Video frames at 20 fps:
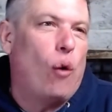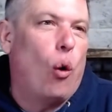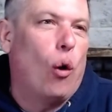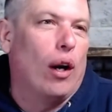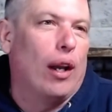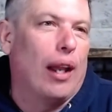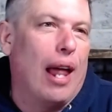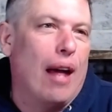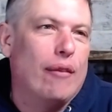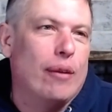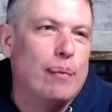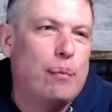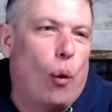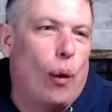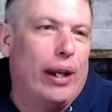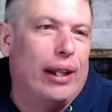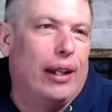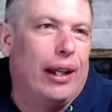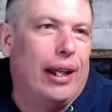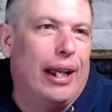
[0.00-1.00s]
11
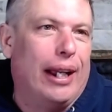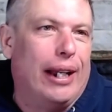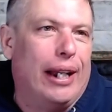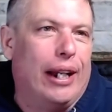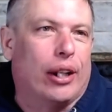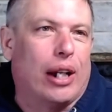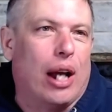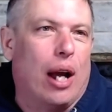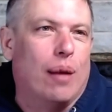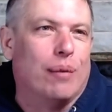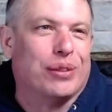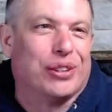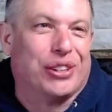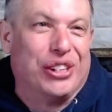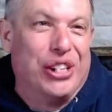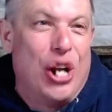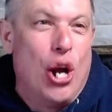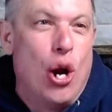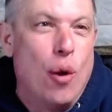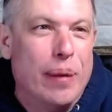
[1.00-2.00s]
point lead. Here comes
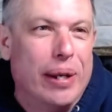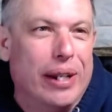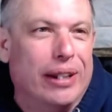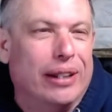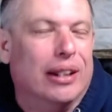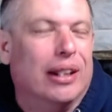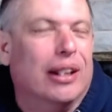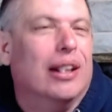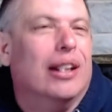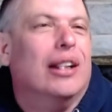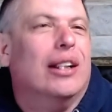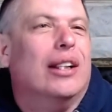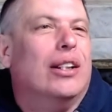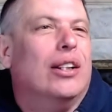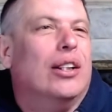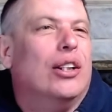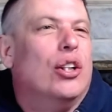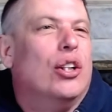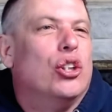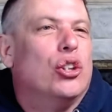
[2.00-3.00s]
Newman.
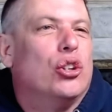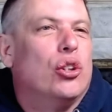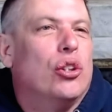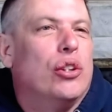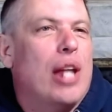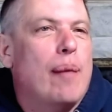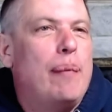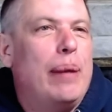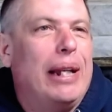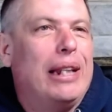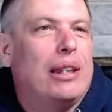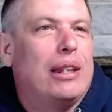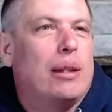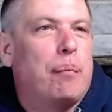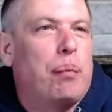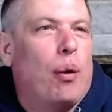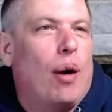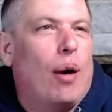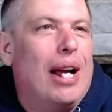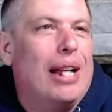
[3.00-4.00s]
They beat the
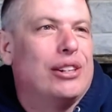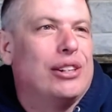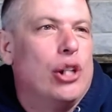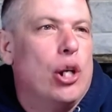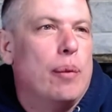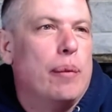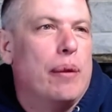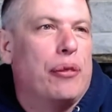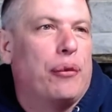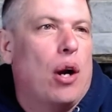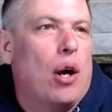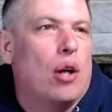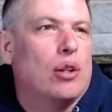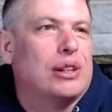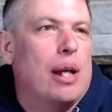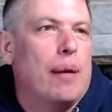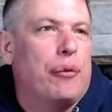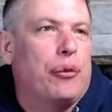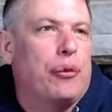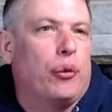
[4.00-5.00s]
press. Newman throws
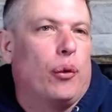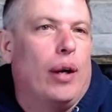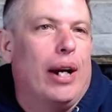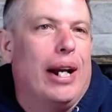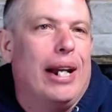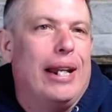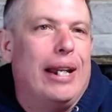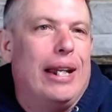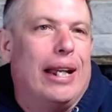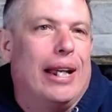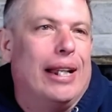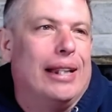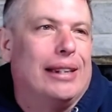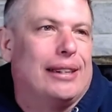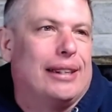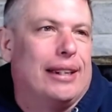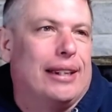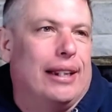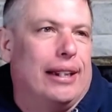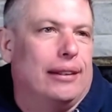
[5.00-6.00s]
up three and he hits
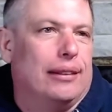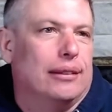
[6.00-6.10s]
it.